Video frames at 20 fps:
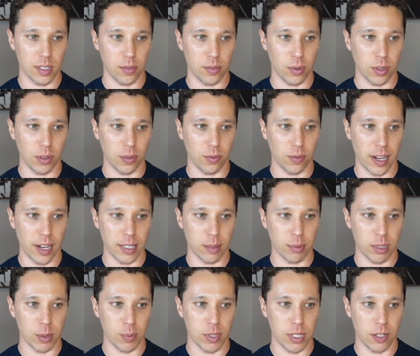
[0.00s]
see if we can find
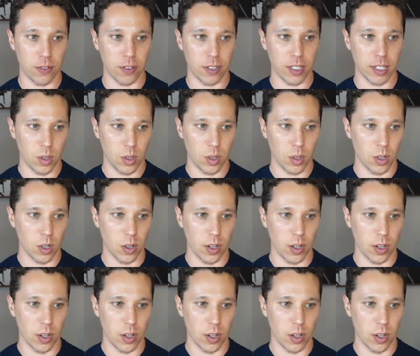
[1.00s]
something specific.